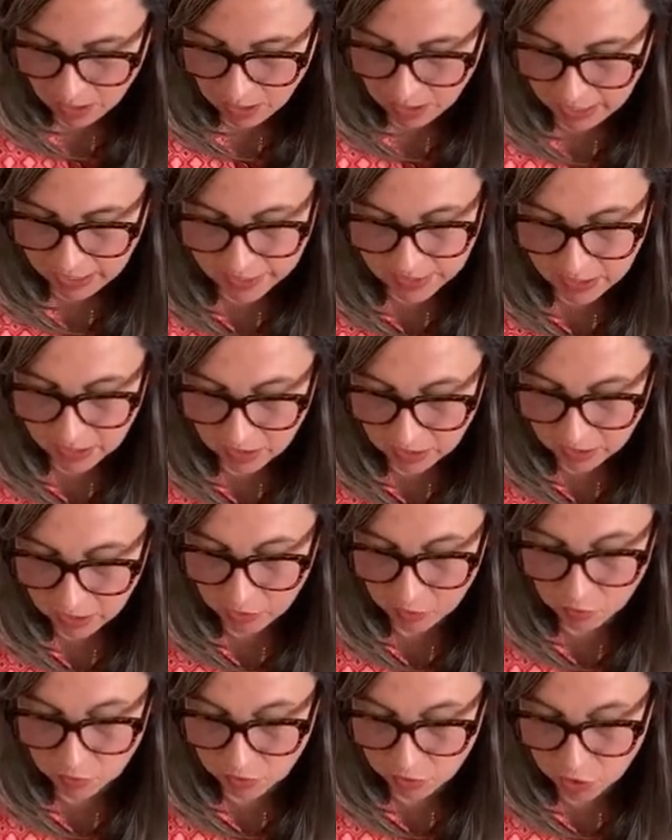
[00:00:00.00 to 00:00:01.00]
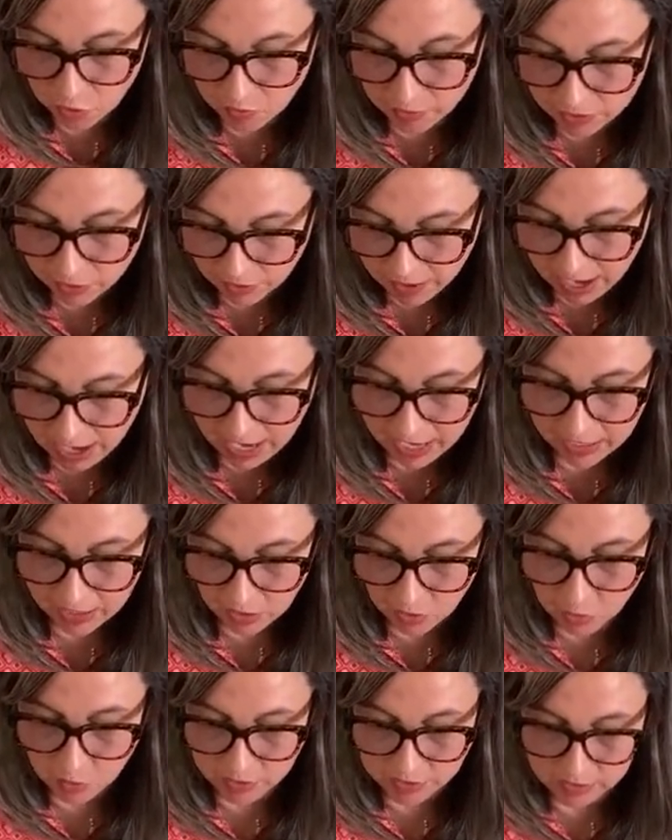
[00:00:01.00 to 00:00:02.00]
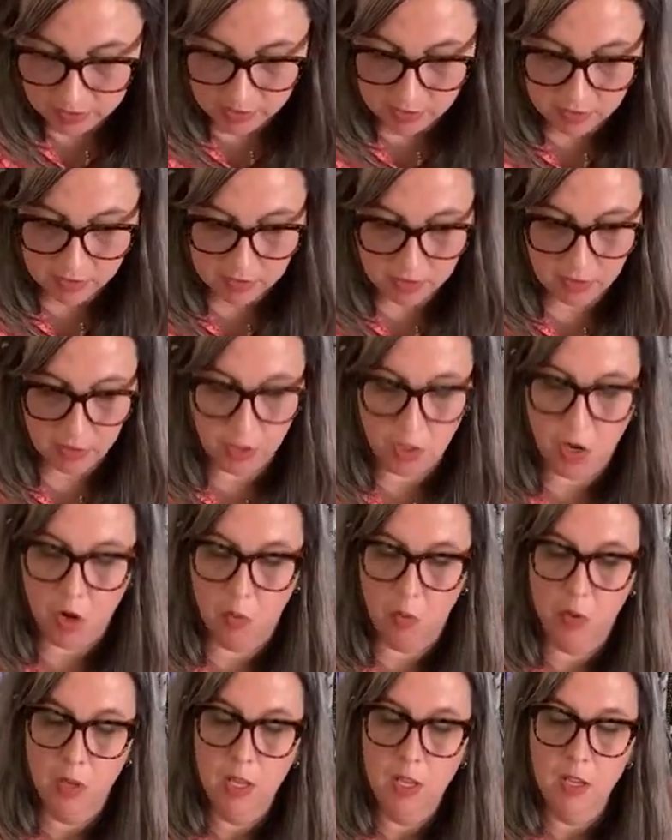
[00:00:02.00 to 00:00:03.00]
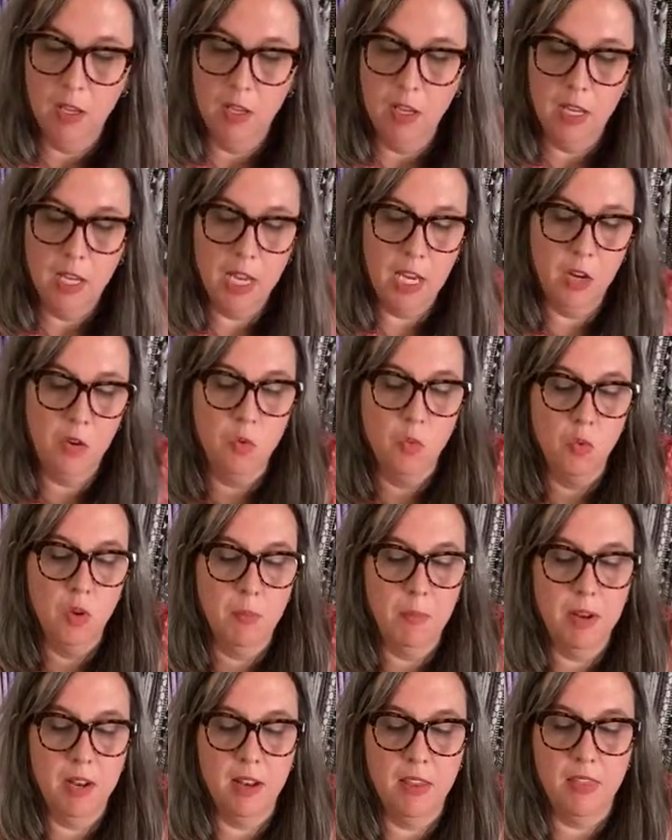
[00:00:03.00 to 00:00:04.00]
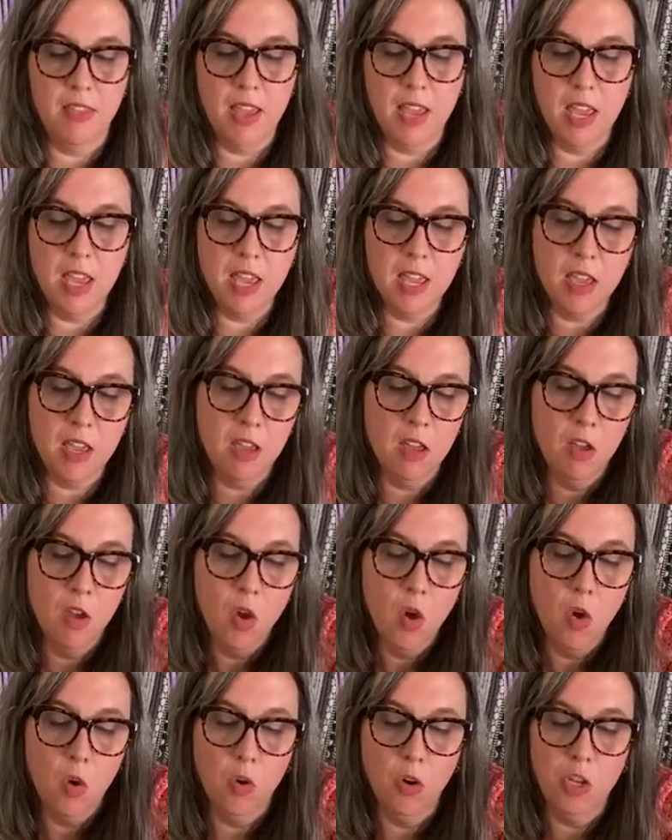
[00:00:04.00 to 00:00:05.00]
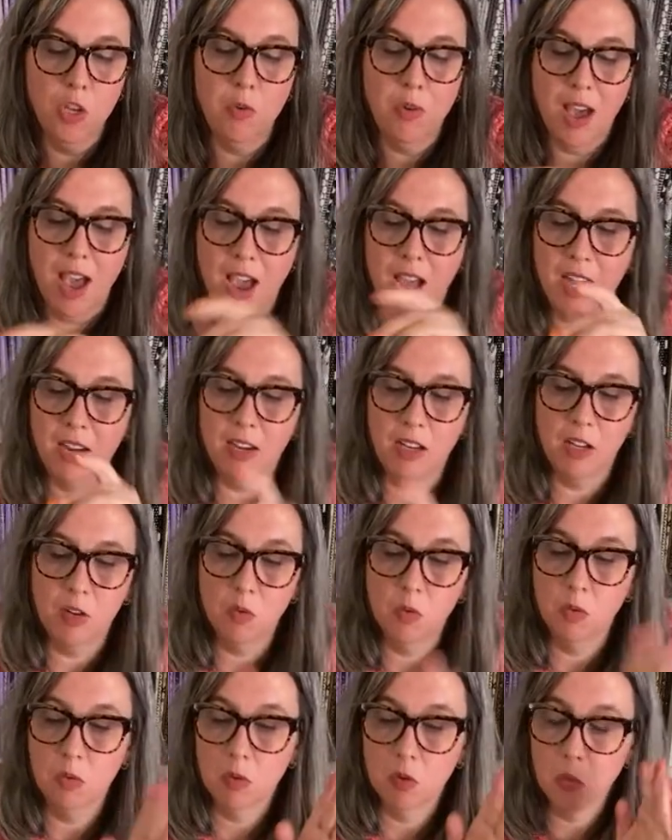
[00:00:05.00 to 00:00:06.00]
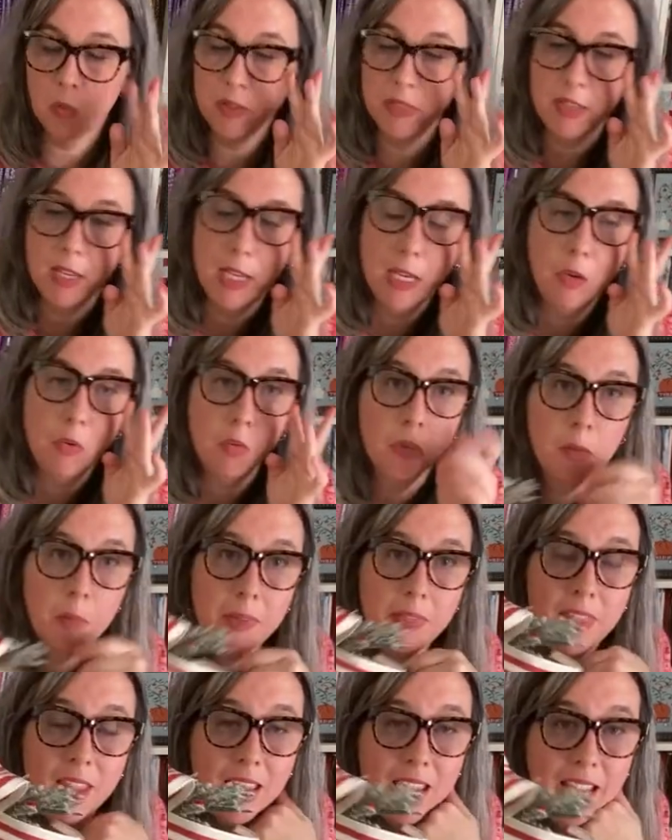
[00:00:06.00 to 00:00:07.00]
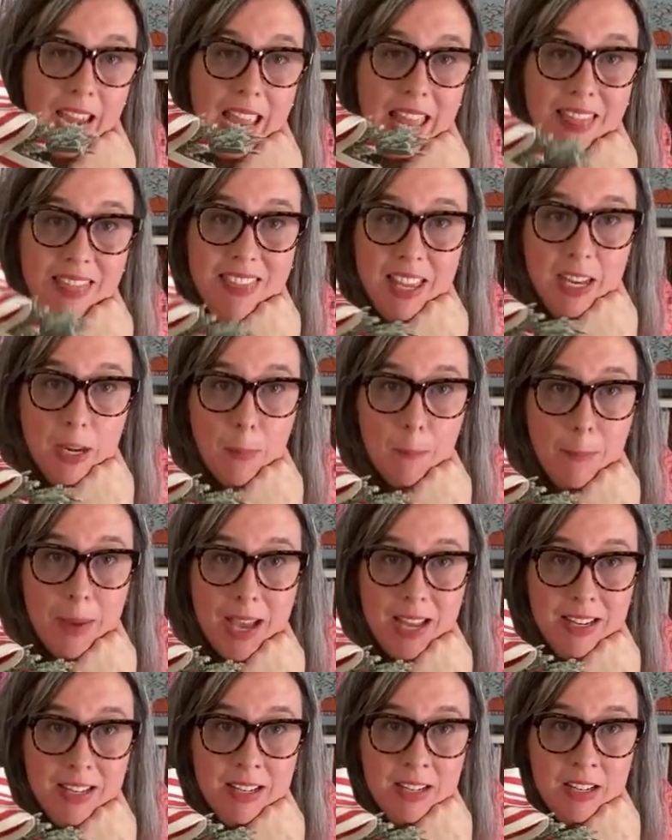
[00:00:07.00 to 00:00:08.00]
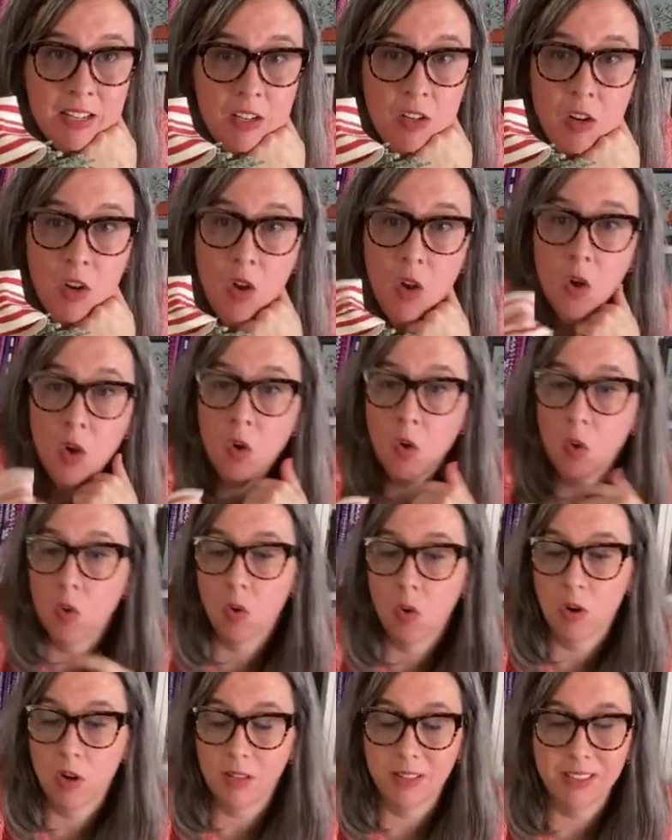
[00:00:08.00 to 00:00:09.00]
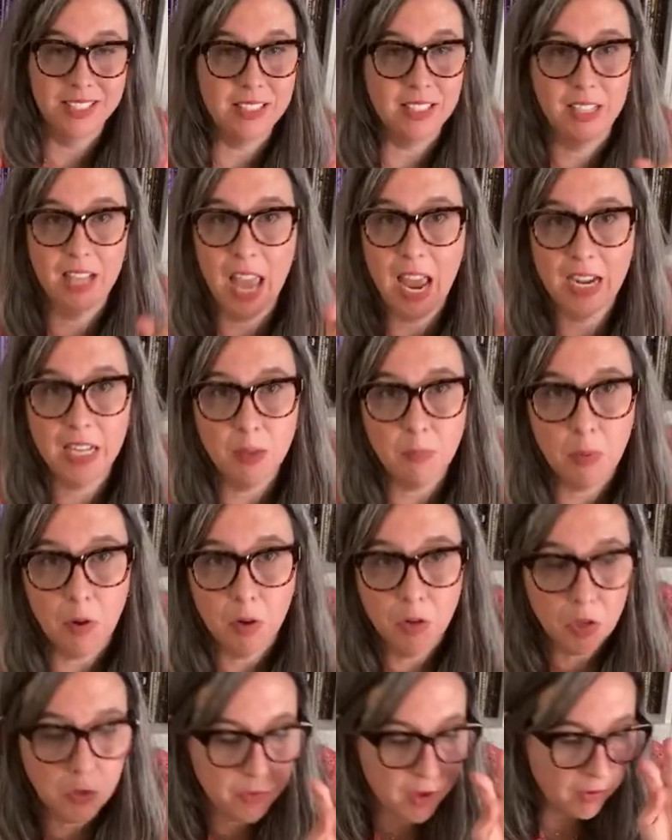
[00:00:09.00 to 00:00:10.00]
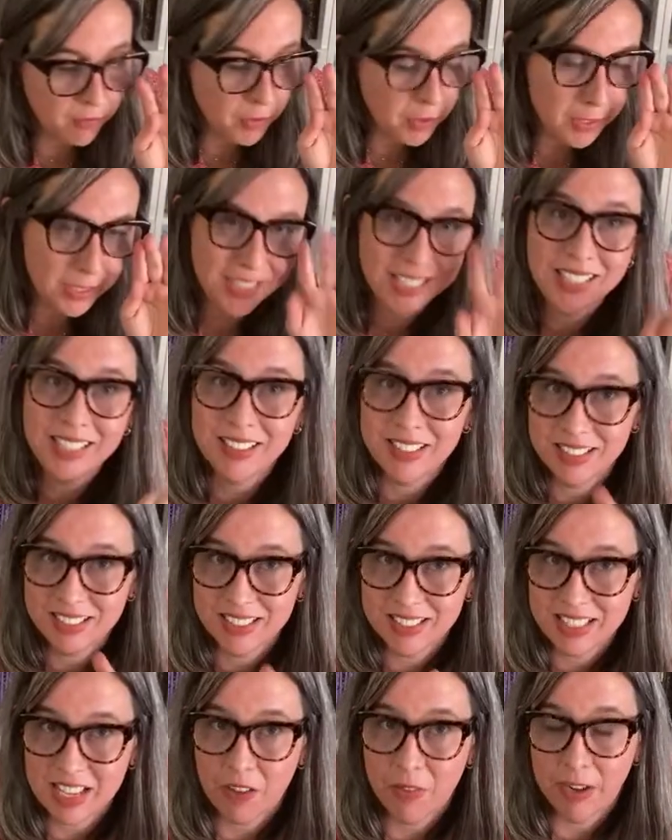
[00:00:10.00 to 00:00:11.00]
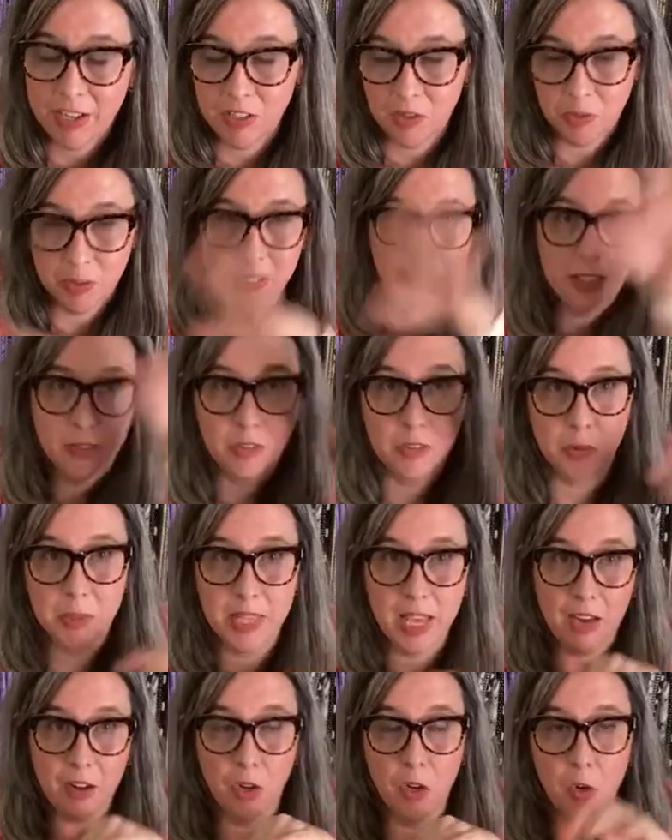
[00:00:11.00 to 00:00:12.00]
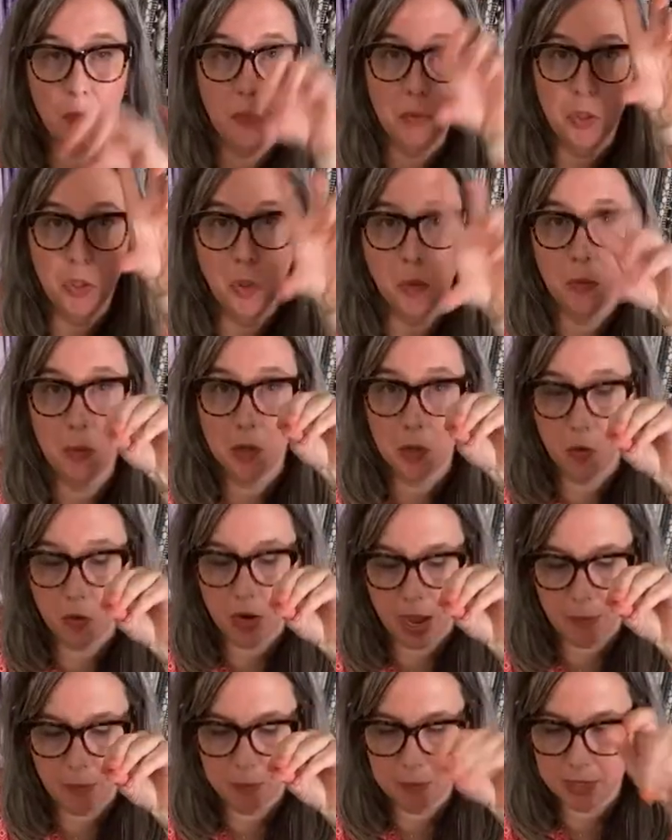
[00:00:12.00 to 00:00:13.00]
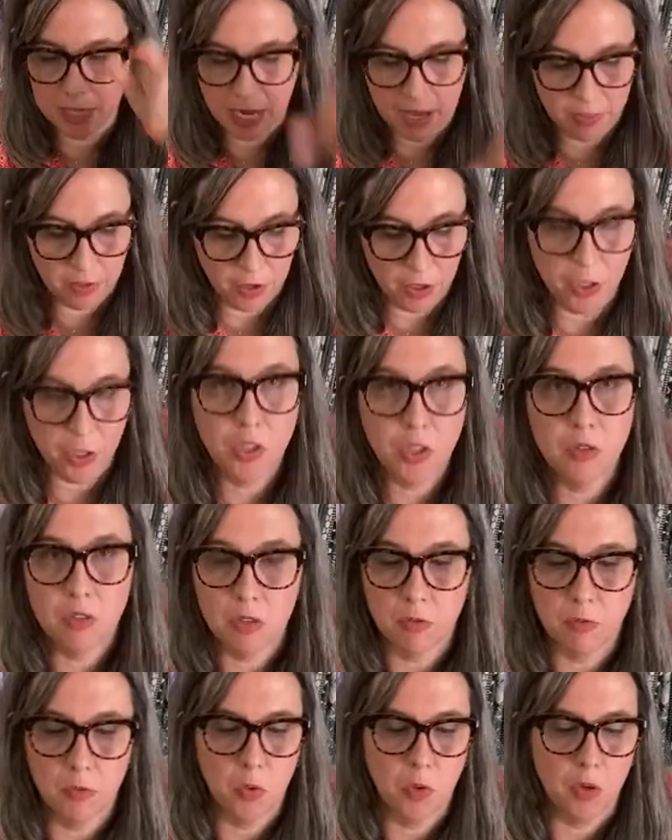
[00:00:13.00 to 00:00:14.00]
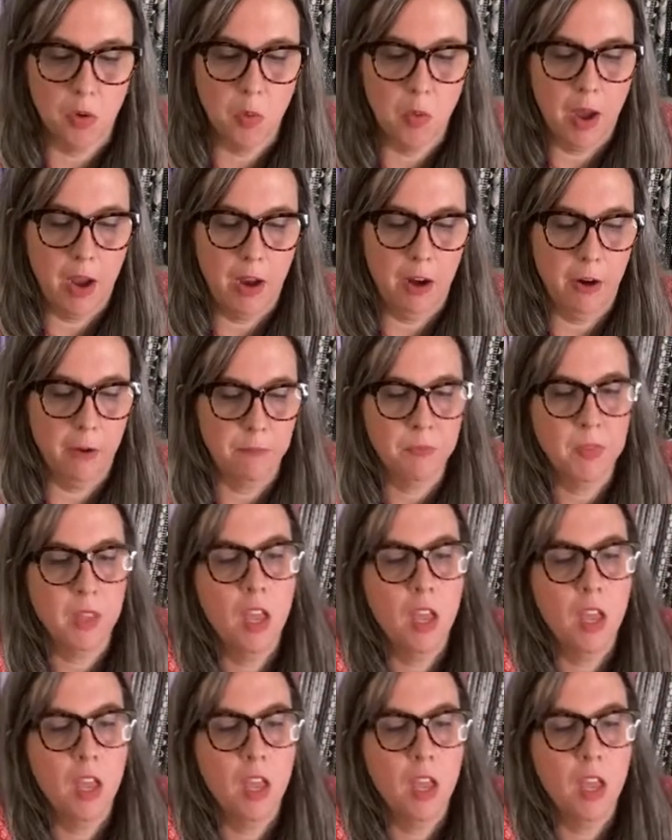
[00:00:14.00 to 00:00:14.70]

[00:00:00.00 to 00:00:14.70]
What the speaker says: And then you either hide it with this, hidden ribbon thing, or you hide it with the hidden ribbon thing and then a button. Or listen, any bow you've ever seen, this is how I do it. It's with that hope loop, grab them together, use the floral wire.